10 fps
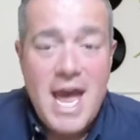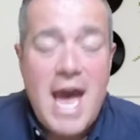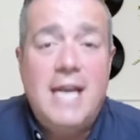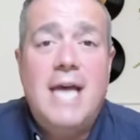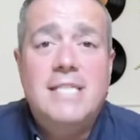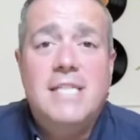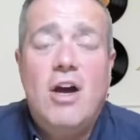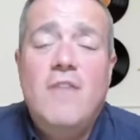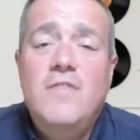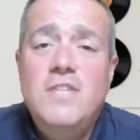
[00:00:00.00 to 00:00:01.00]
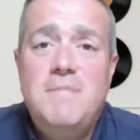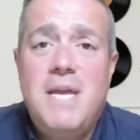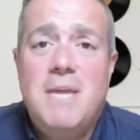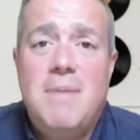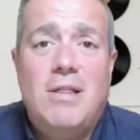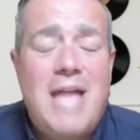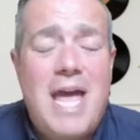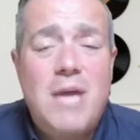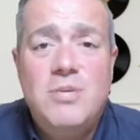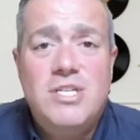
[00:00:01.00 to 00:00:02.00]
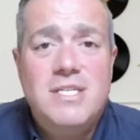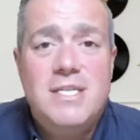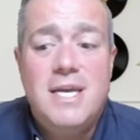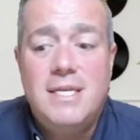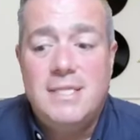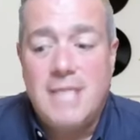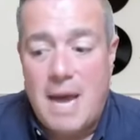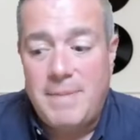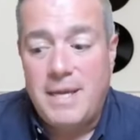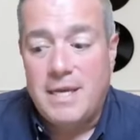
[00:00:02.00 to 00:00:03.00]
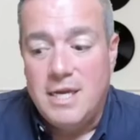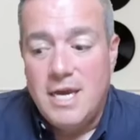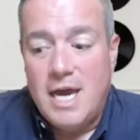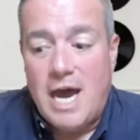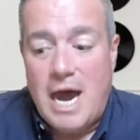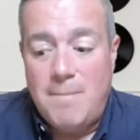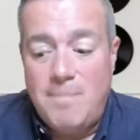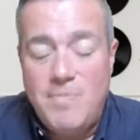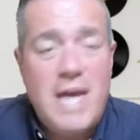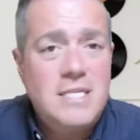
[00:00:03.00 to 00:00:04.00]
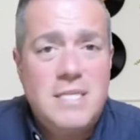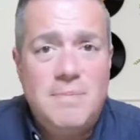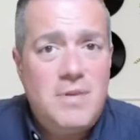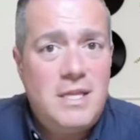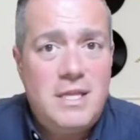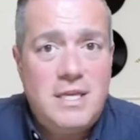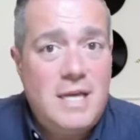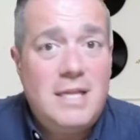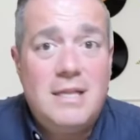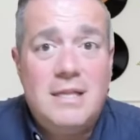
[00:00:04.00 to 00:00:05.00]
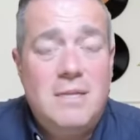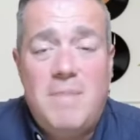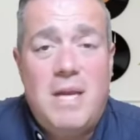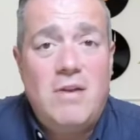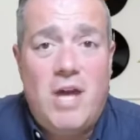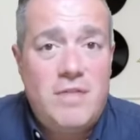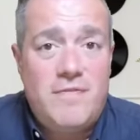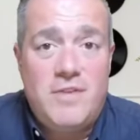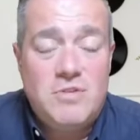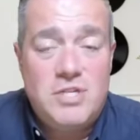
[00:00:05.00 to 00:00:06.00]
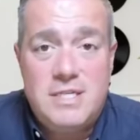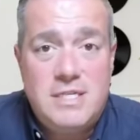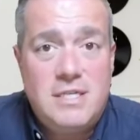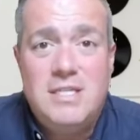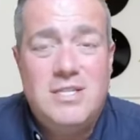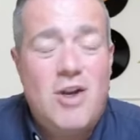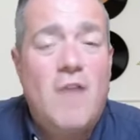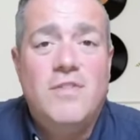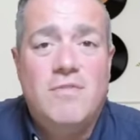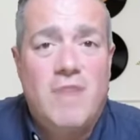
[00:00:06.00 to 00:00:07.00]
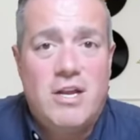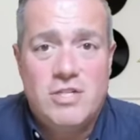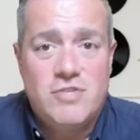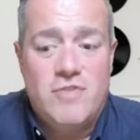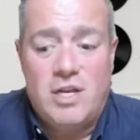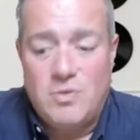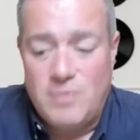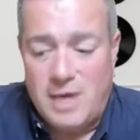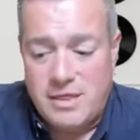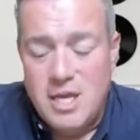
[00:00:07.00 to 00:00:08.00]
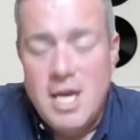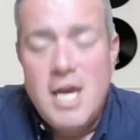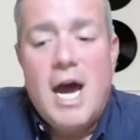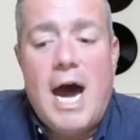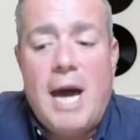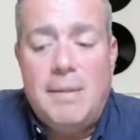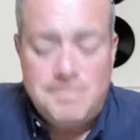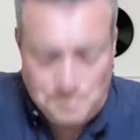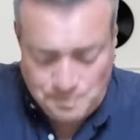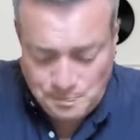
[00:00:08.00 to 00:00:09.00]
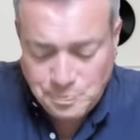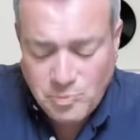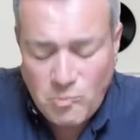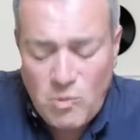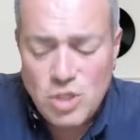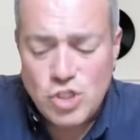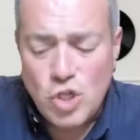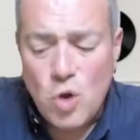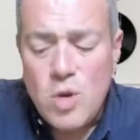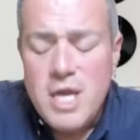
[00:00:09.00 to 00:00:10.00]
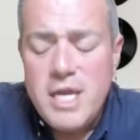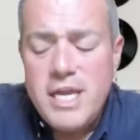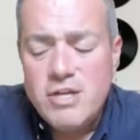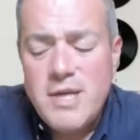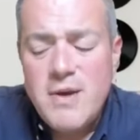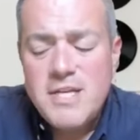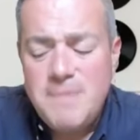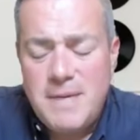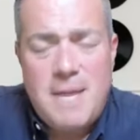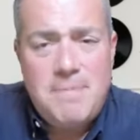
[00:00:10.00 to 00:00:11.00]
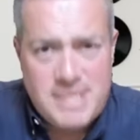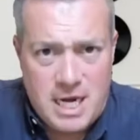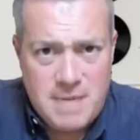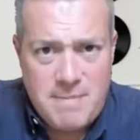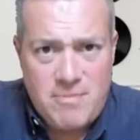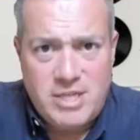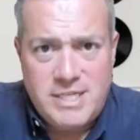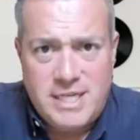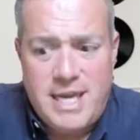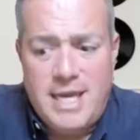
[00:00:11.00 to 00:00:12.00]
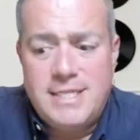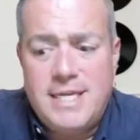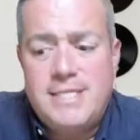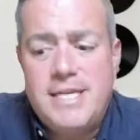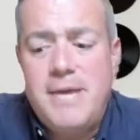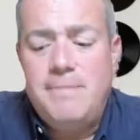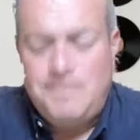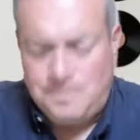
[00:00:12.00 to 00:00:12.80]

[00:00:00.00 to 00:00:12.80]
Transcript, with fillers: And as I often speak about, language is a topic um, that is completely kind of the mental health field just is, is off the radar screen with. Um, so here's how I explain episodic memory to kids. I say,